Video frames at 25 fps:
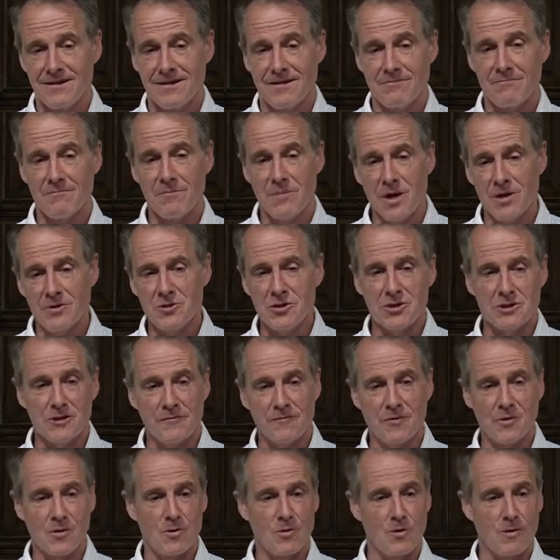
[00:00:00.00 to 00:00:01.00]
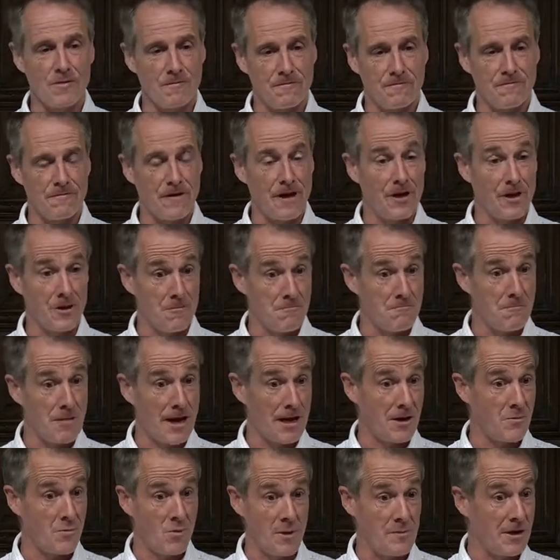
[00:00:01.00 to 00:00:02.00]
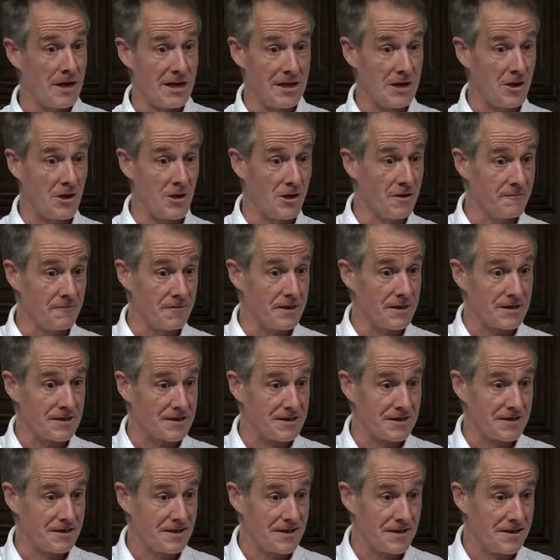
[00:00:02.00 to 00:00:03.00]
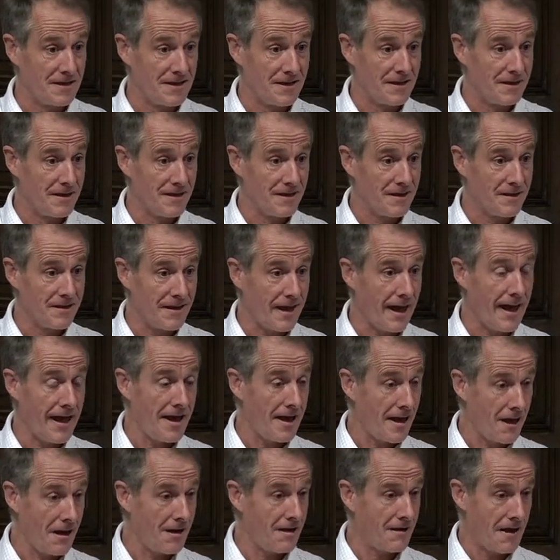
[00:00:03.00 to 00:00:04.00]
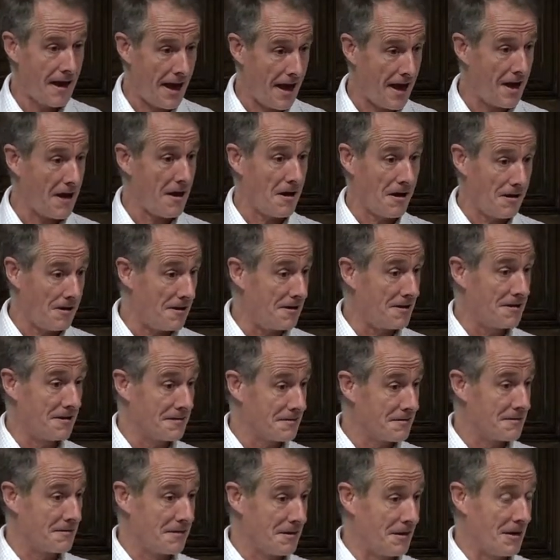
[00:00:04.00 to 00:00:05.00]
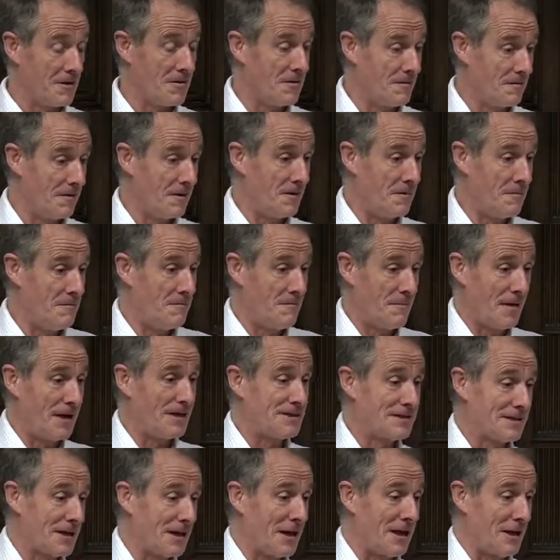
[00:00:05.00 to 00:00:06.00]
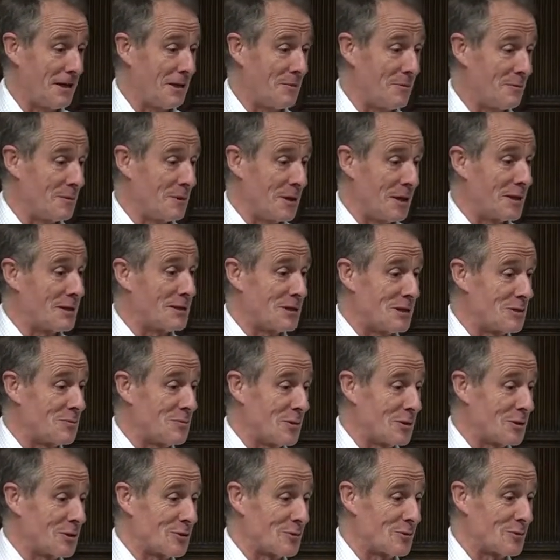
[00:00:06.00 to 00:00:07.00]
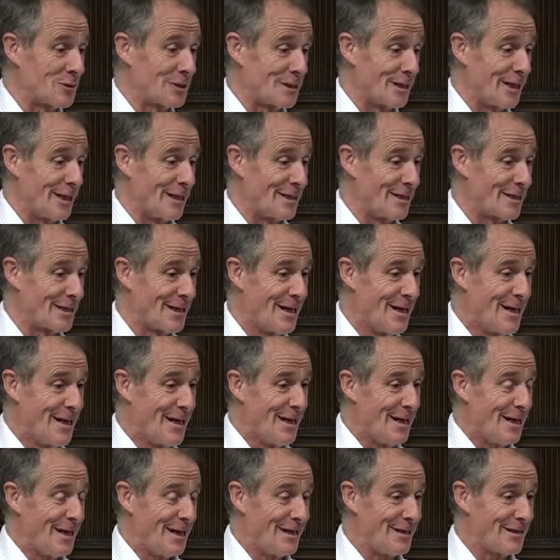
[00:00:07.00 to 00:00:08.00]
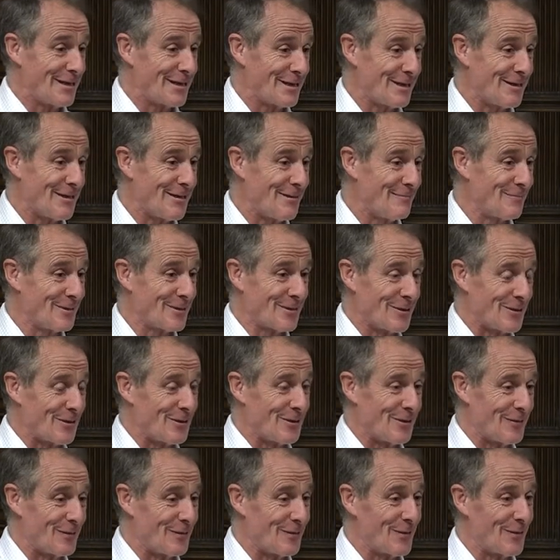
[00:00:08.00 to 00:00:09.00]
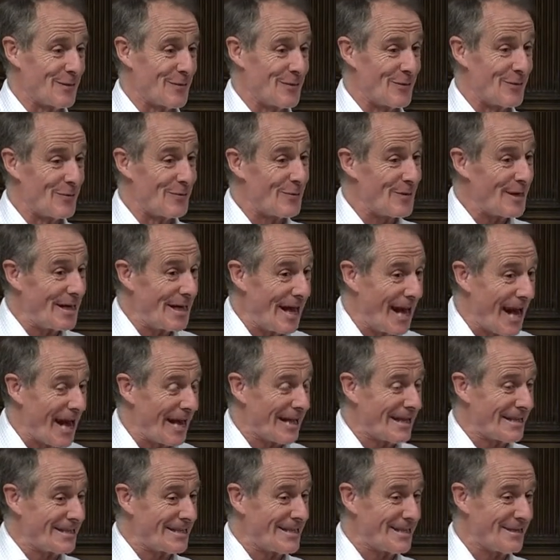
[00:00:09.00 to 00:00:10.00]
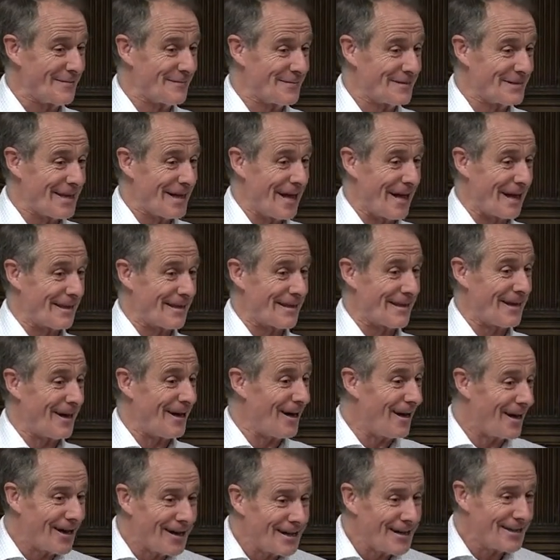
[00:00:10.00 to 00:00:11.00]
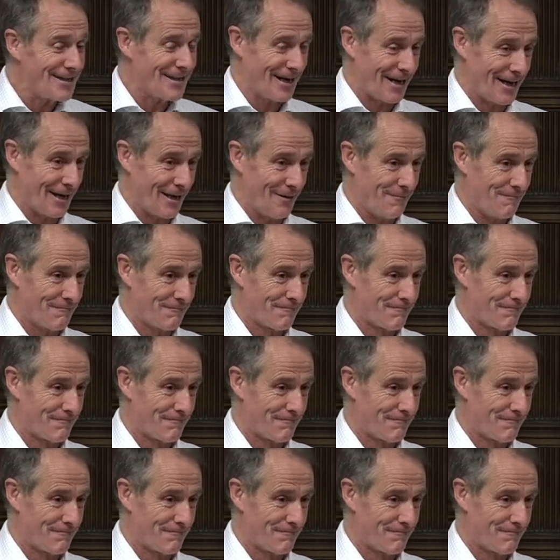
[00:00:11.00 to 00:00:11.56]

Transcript: Most of your fellow men and women in the office, they are, if I may say it in the nicest possible sense, in terms of the reality of death, hiding.